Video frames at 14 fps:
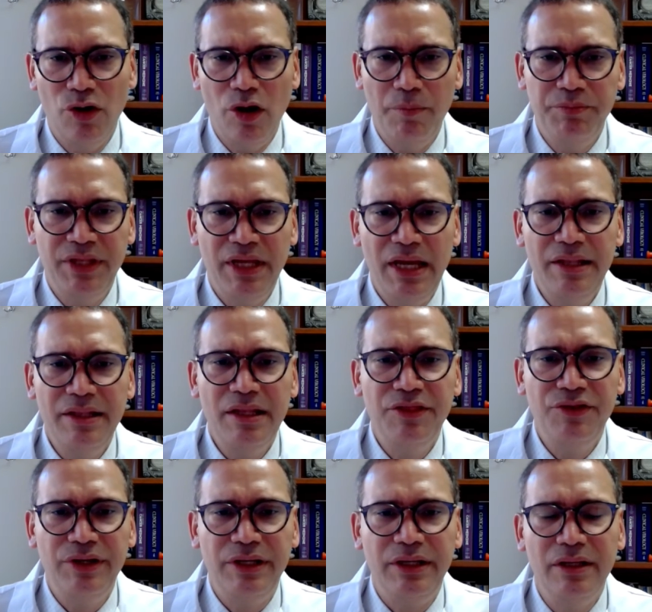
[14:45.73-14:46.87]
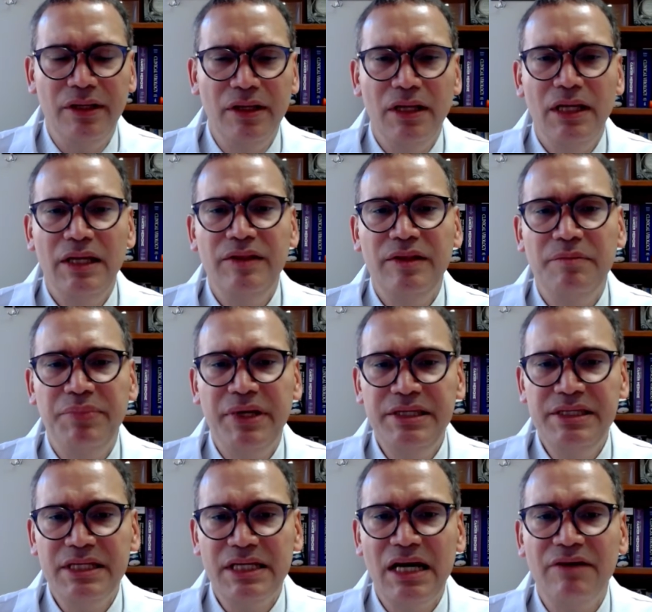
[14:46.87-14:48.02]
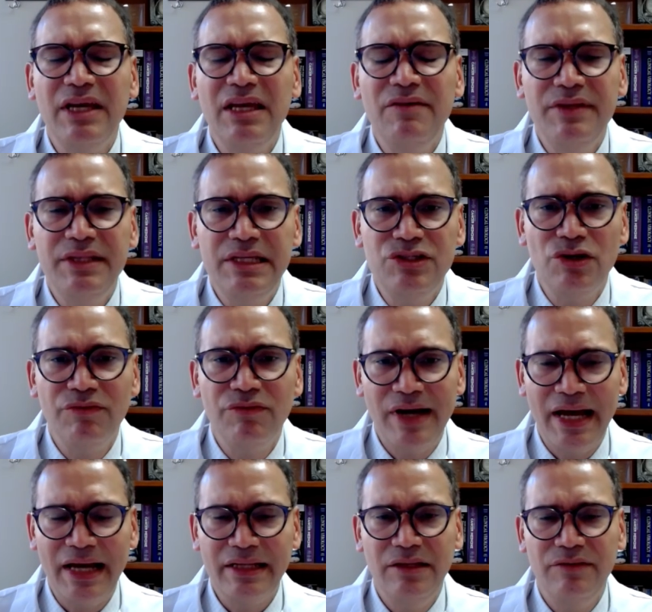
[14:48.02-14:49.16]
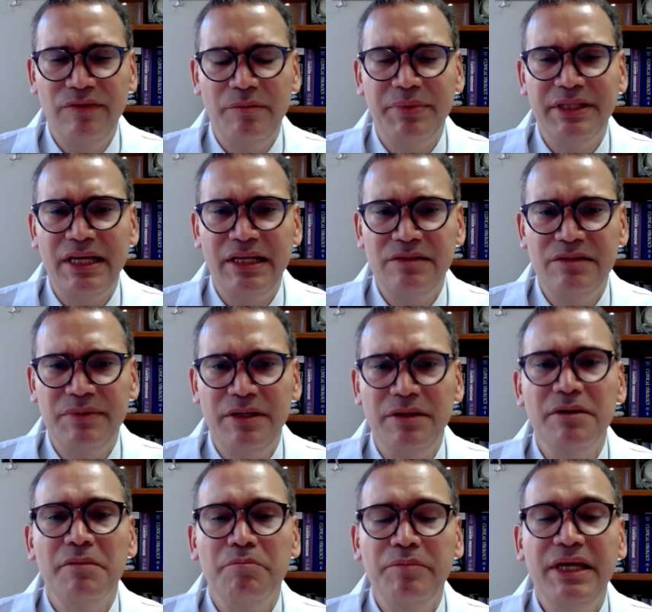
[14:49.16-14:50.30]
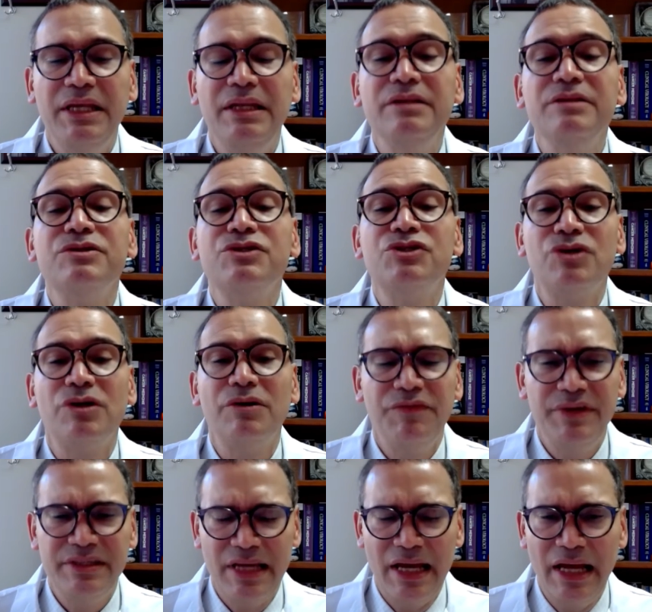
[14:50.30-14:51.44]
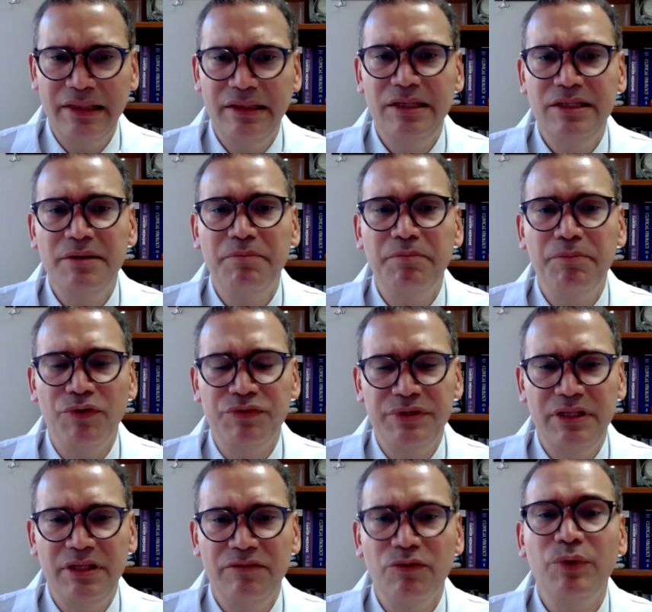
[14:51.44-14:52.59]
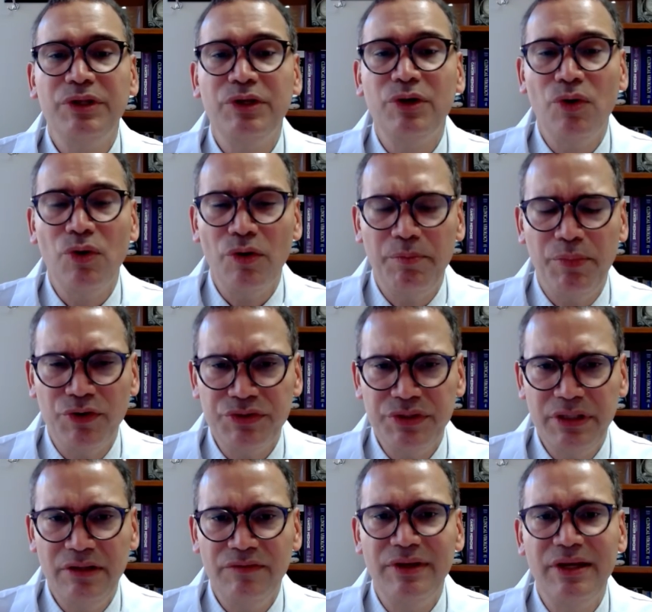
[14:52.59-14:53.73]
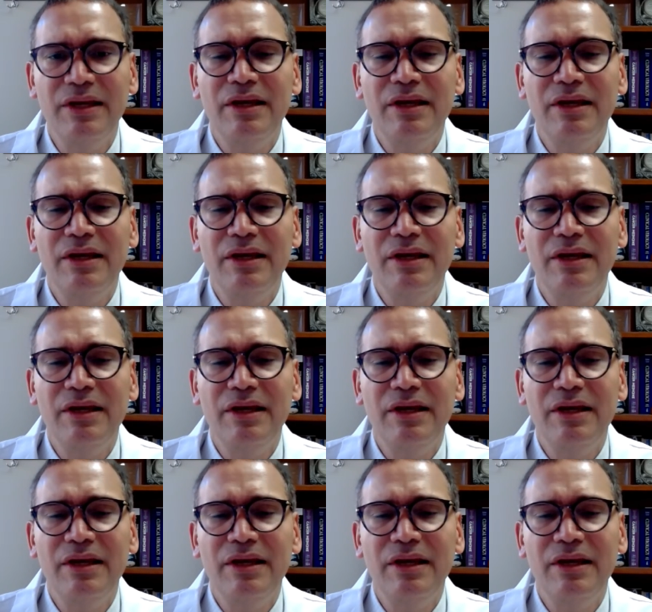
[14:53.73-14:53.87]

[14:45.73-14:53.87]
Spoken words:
Obtain the 3. If the patient has evidence of active hepatitis B, meaning surface antigen positive with core positive,